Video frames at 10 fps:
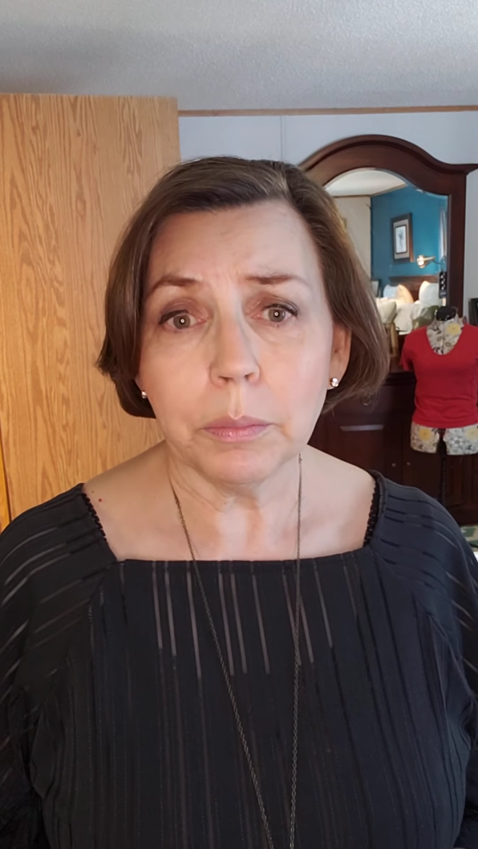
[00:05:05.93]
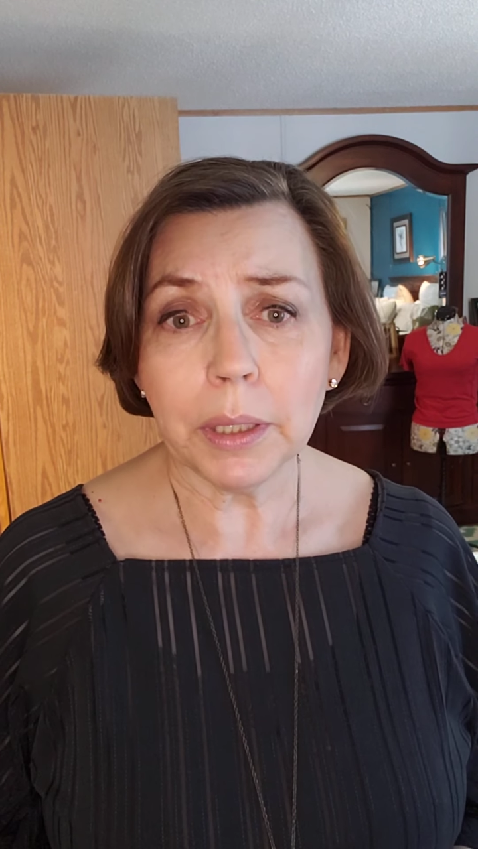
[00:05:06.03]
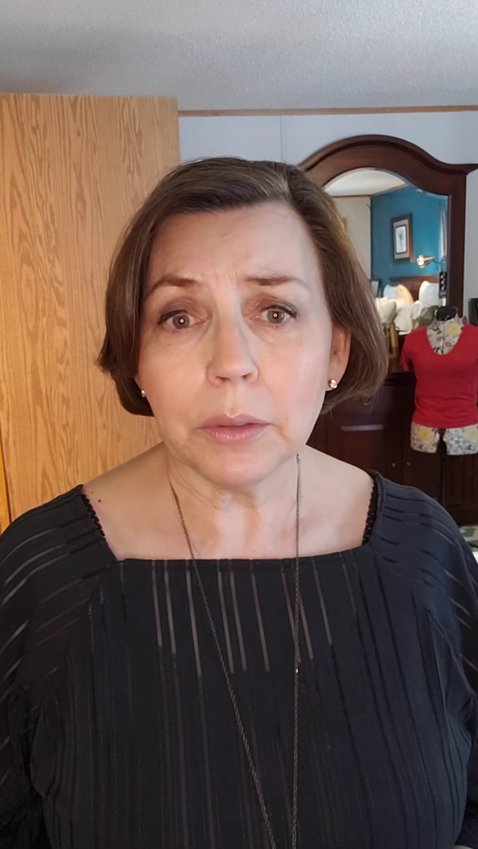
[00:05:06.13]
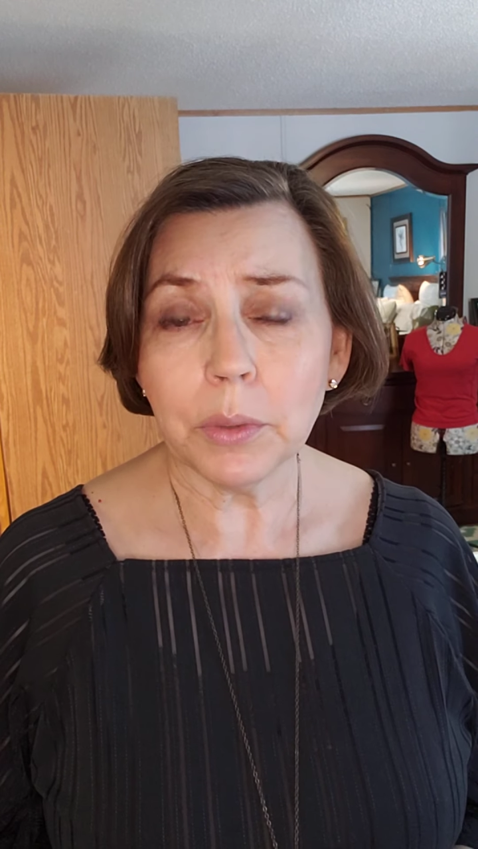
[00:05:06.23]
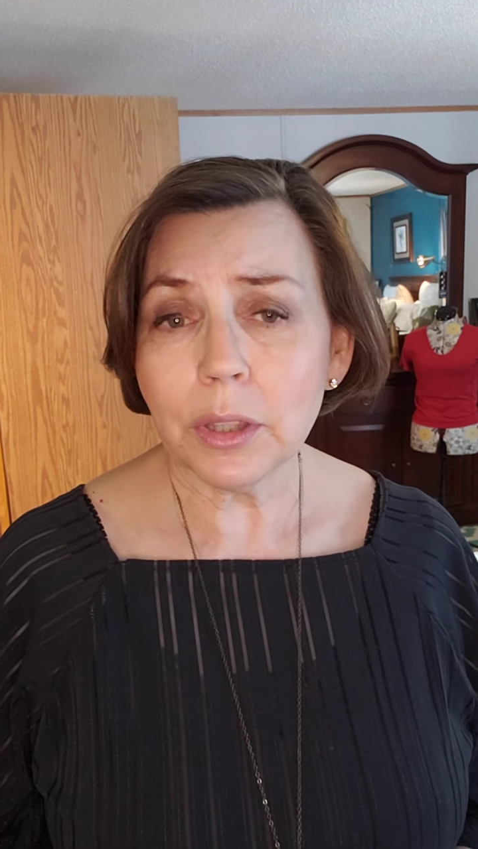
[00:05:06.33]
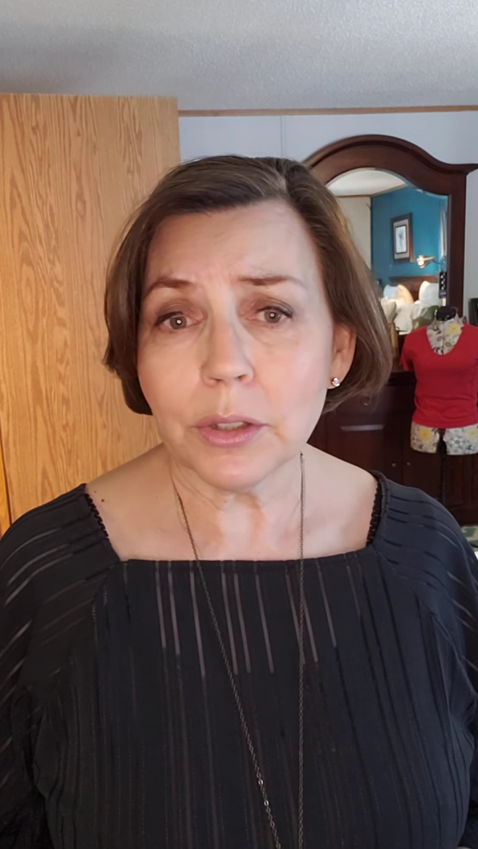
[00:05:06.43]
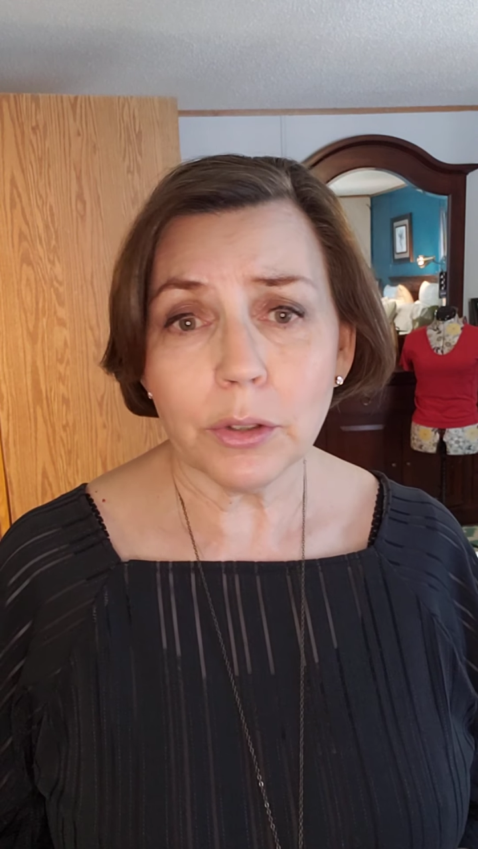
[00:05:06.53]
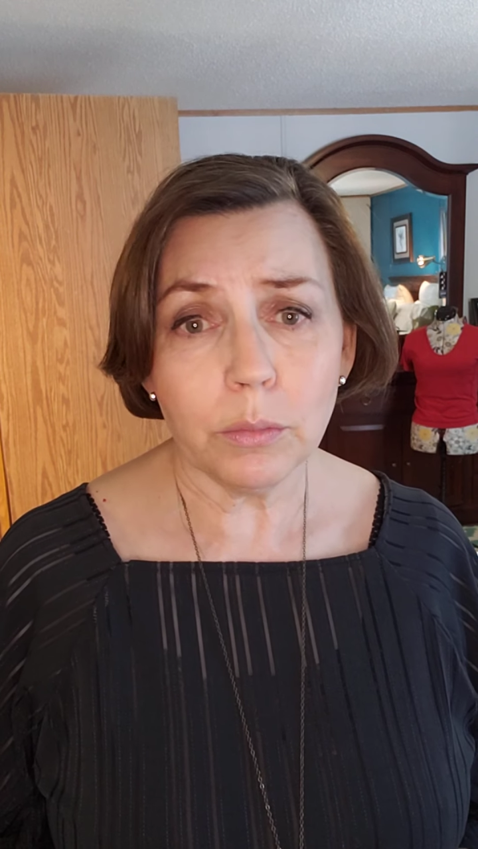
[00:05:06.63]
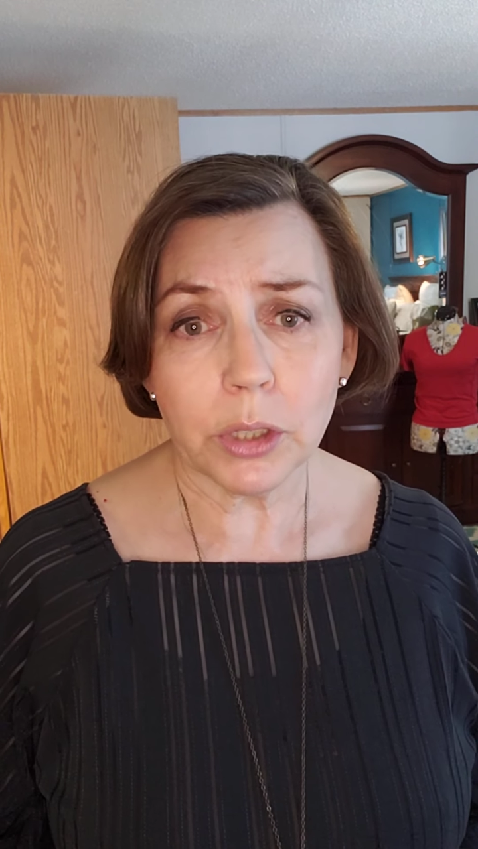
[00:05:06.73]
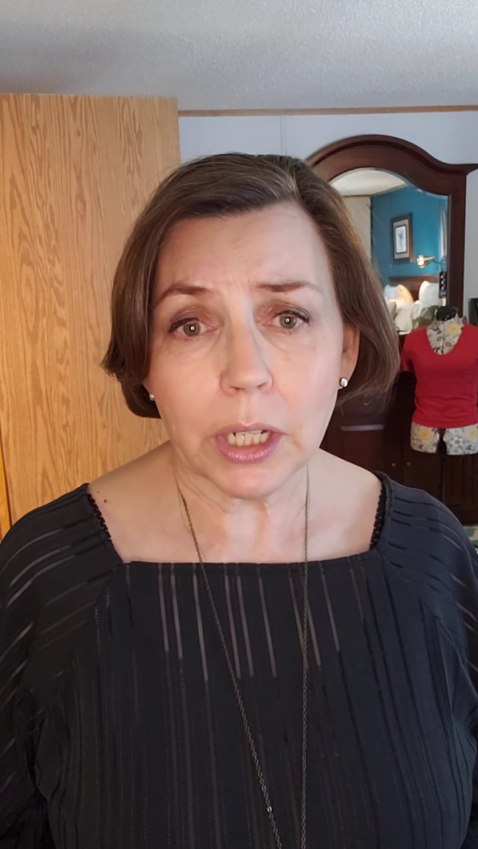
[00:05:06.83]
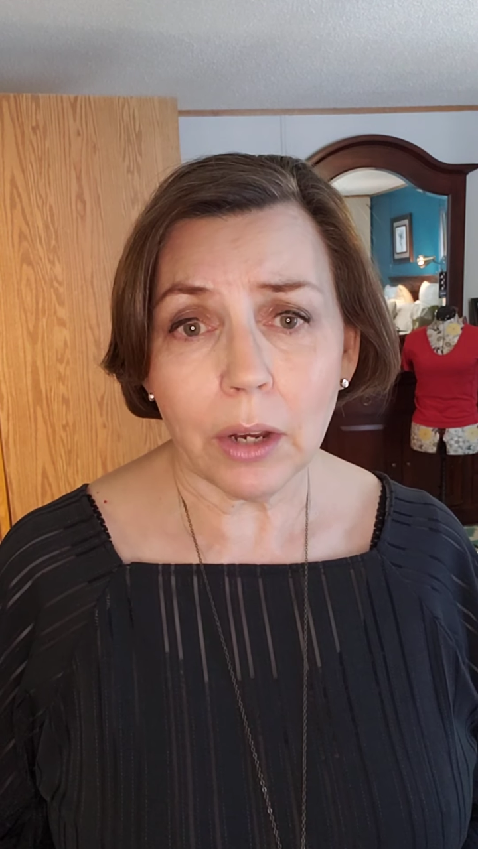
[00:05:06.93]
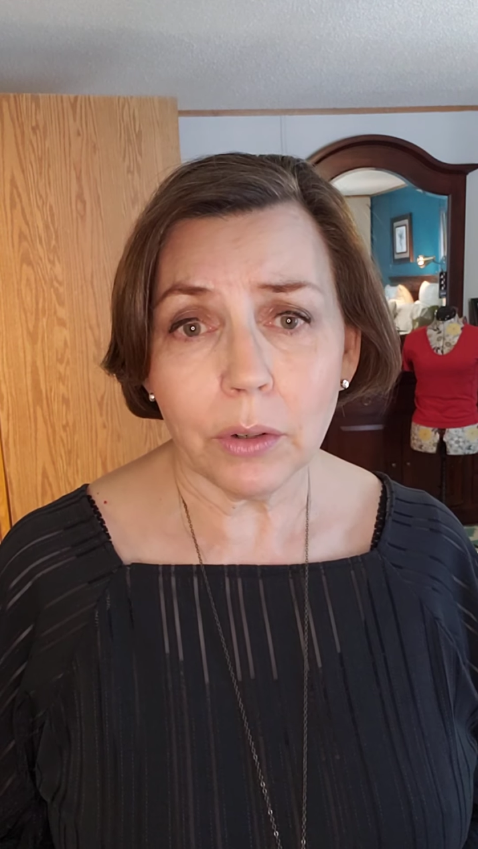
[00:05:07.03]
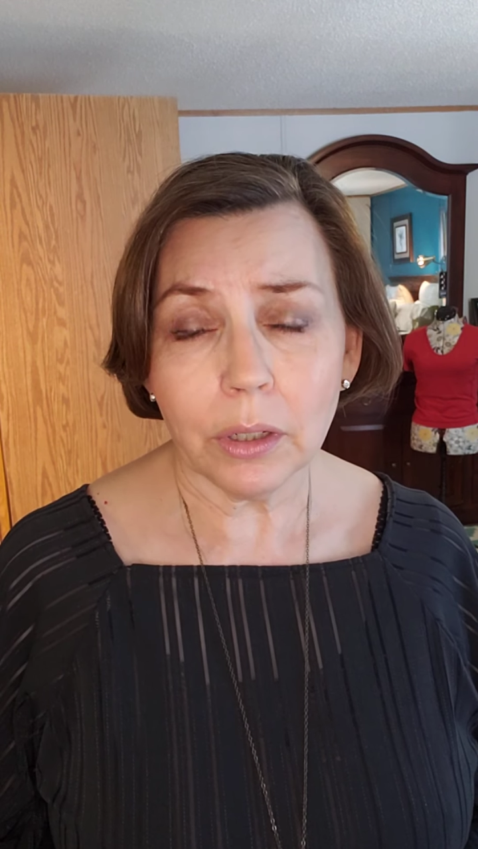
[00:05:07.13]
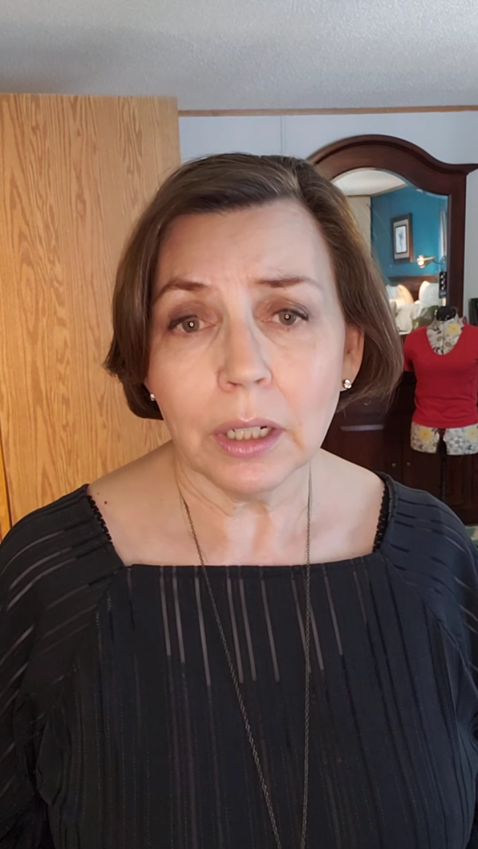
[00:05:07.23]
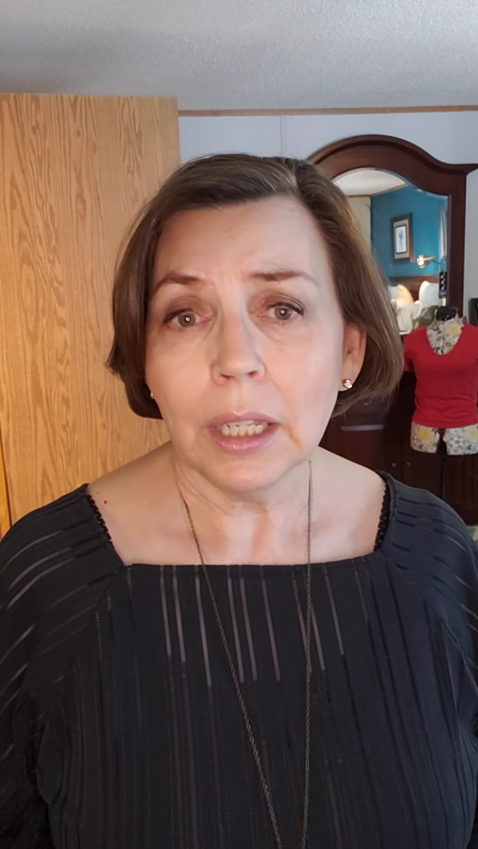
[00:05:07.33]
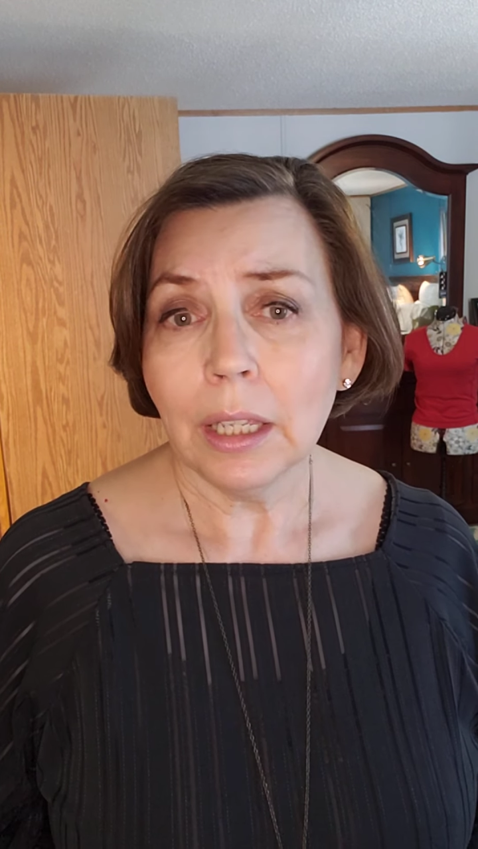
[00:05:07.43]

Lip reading: But with the Zoom shower,